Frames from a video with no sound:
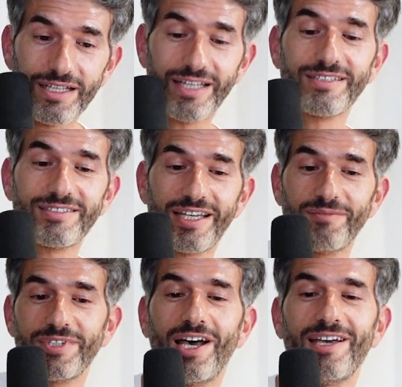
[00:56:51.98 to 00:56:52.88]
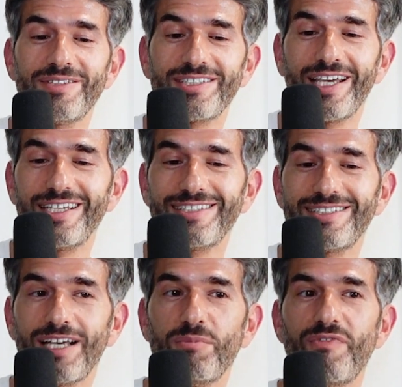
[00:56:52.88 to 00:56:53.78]
at the same time, it's like
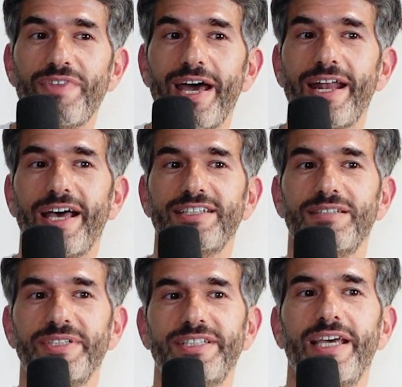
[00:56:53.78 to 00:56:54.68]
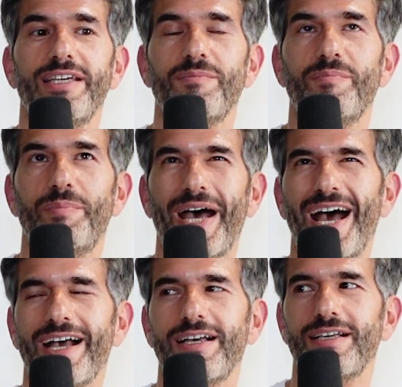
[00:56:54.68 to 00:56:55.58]
some of that has to be taken
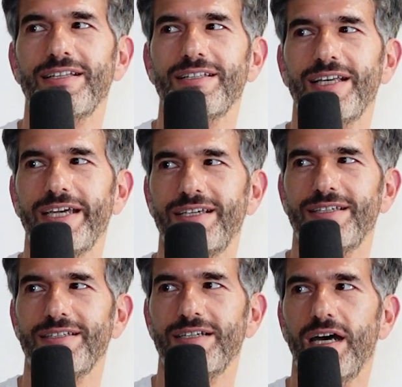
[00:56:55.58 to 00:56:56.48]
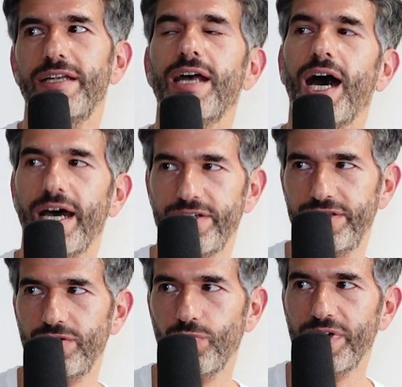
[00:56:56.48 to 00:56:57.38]
back like a
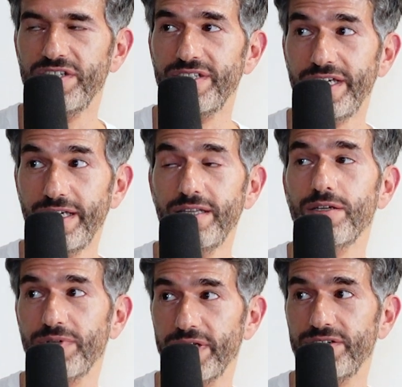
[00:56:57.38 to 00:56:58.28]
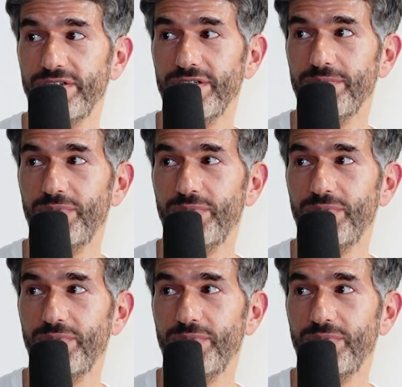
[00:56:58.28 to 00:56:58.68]
notch when he's in the relationship,